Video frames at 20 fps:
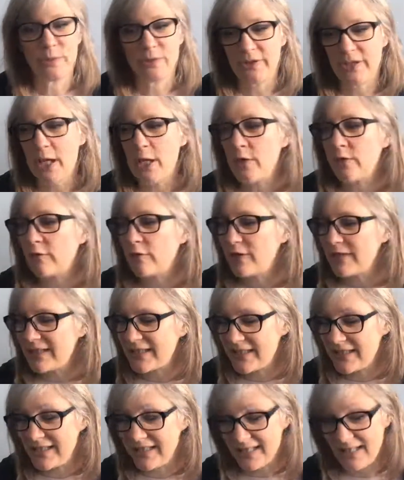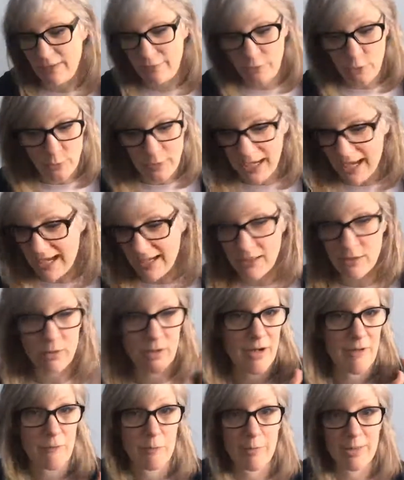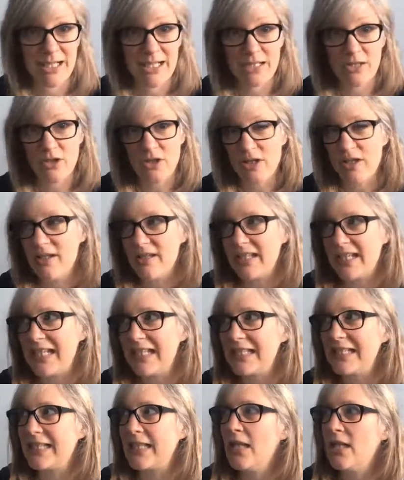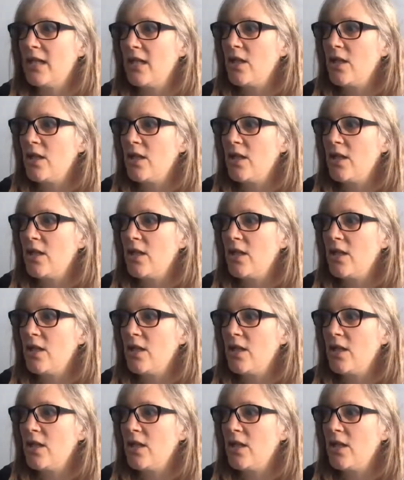So for instance, if you can, not everybody can do this,